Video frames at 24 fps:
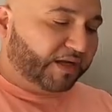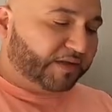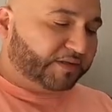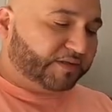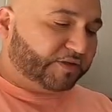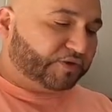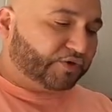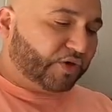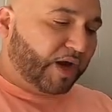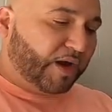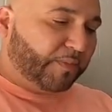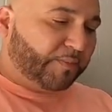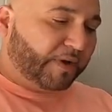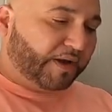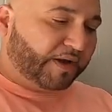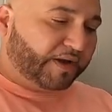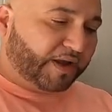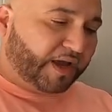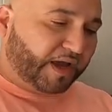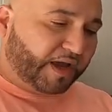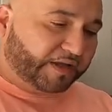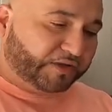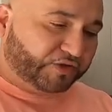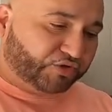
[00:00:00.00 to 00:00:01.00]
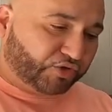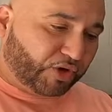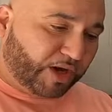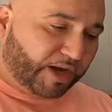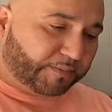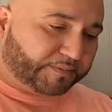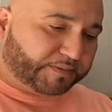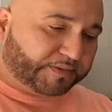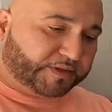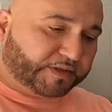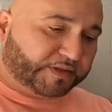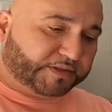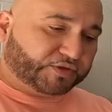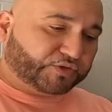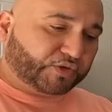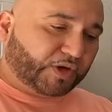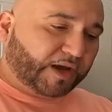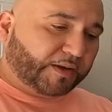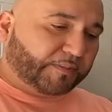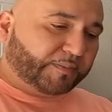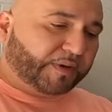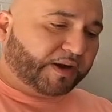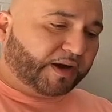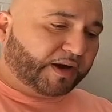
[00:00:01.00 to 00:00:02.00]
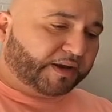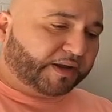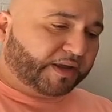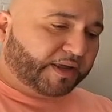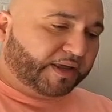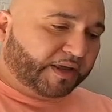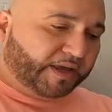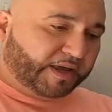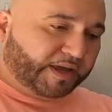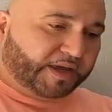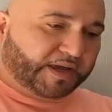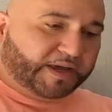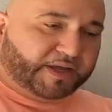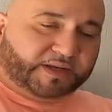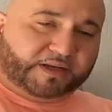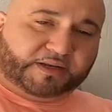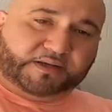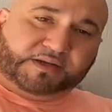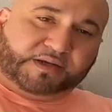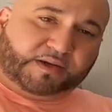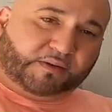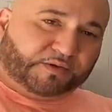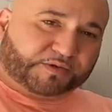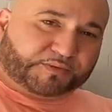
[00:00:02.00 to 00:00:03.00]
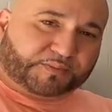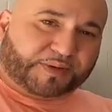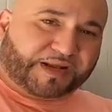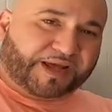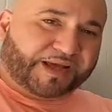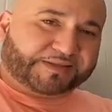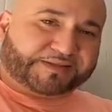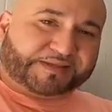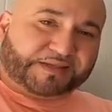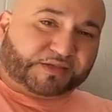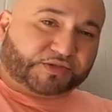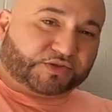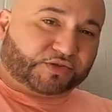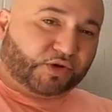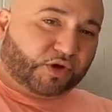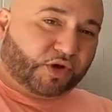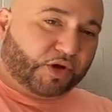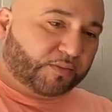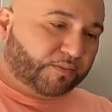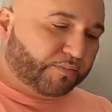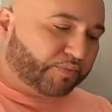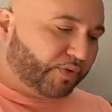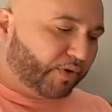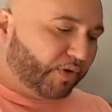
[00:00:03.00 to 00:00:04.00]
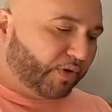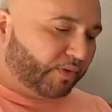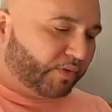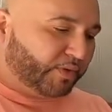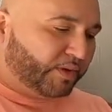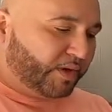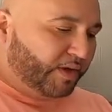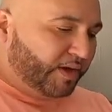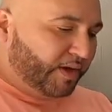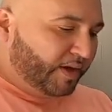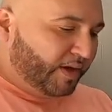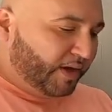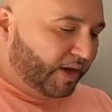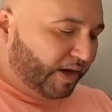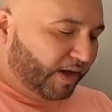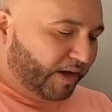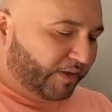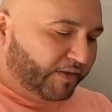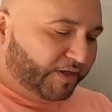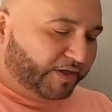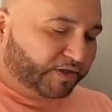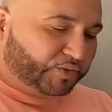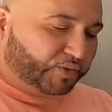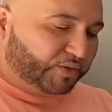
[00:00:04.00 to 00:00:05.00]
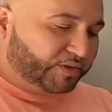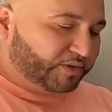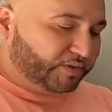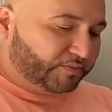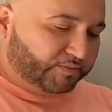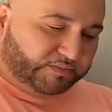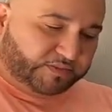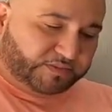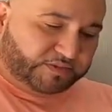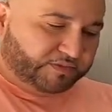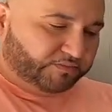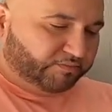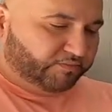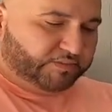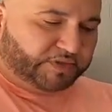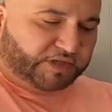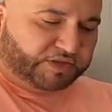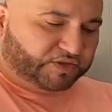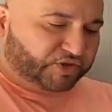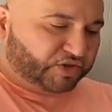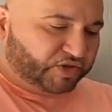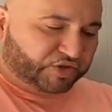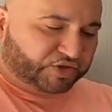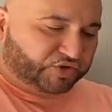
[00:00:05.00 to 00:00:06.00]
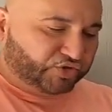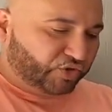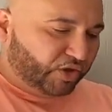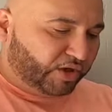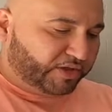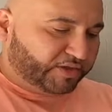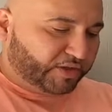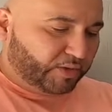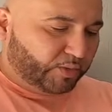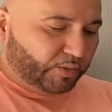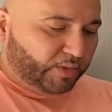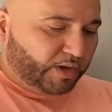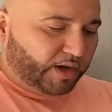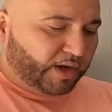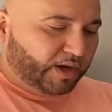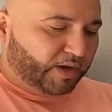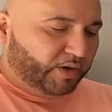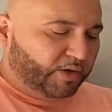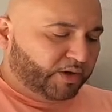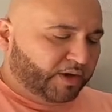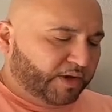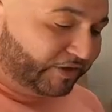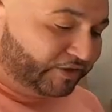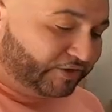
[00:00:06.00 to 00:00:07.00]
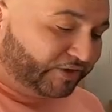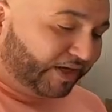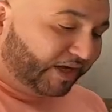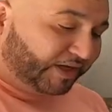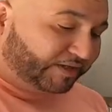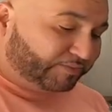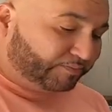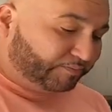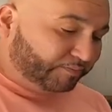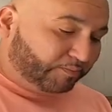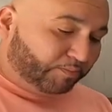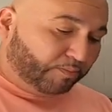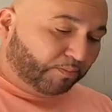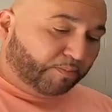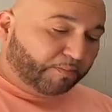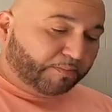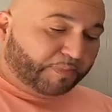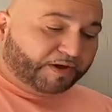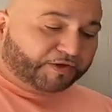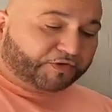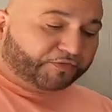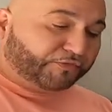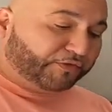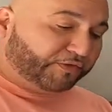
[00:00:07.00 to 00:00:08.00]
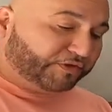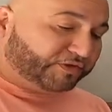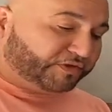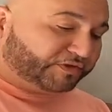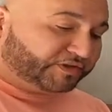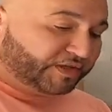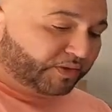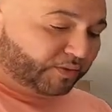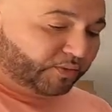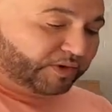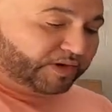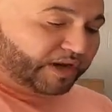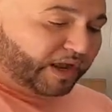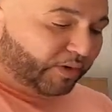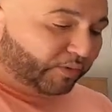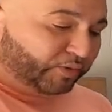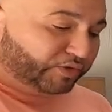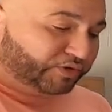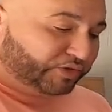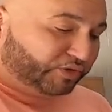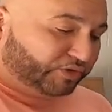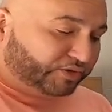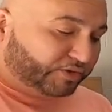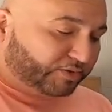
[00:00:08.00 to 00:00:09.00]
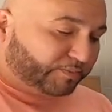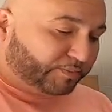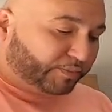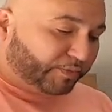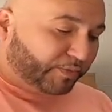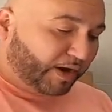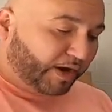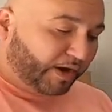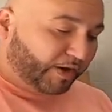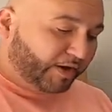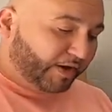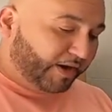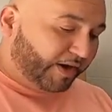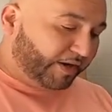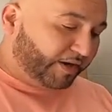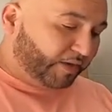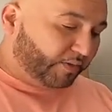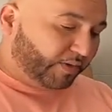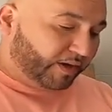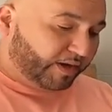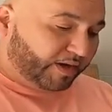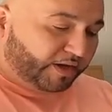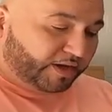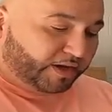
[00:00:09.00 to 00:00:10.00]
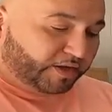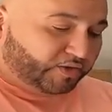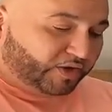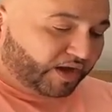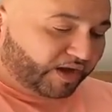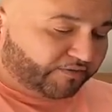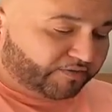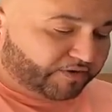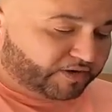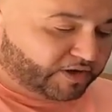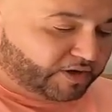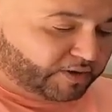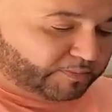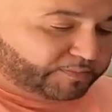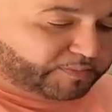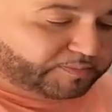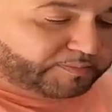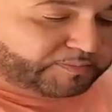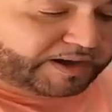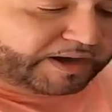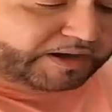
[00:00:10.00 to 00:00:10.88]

on the tripod. I dropped the tripod and it was plastic, so it broke. Uh, this one is constructed well. Actually has better features than what I was using prior anyway. You have a couple